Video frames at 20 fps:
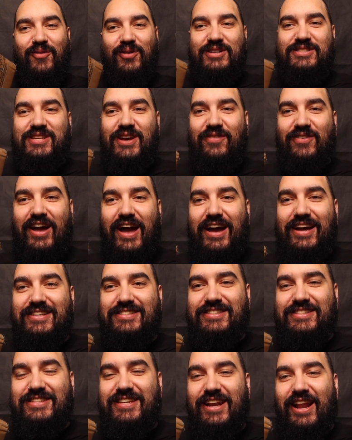What's up
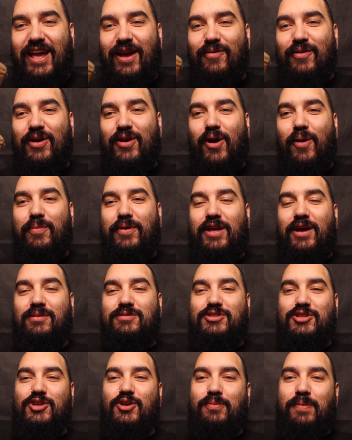guys? Today we are opening
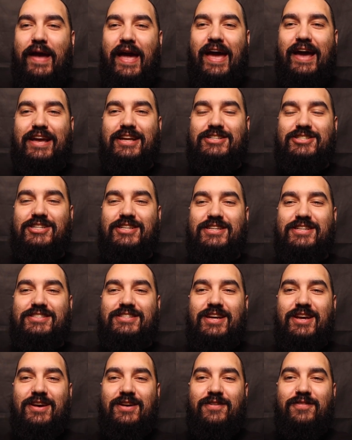up two
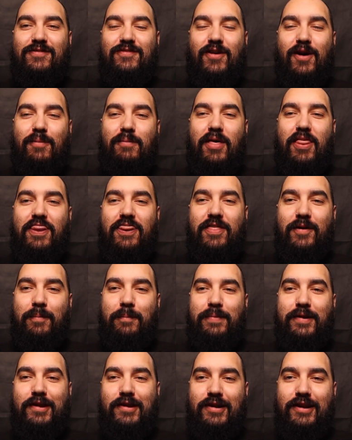packages from the
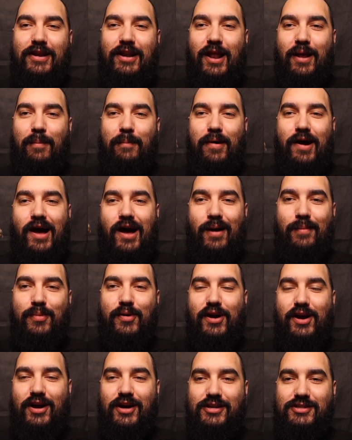Bearded
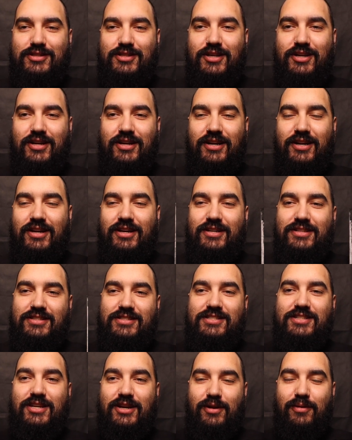Pop Hunter.
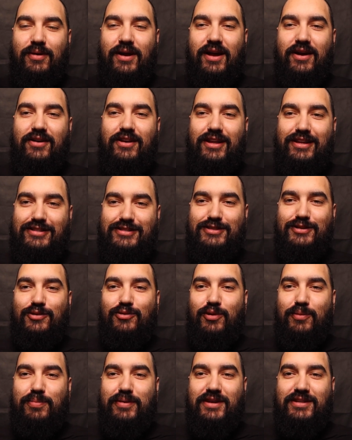Stick around and see
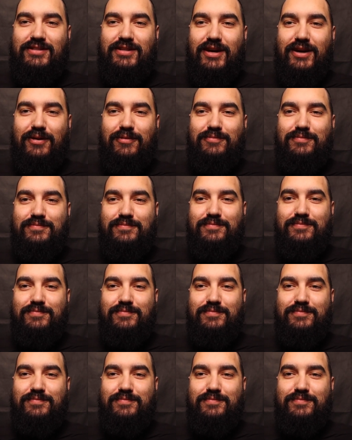what we picked up.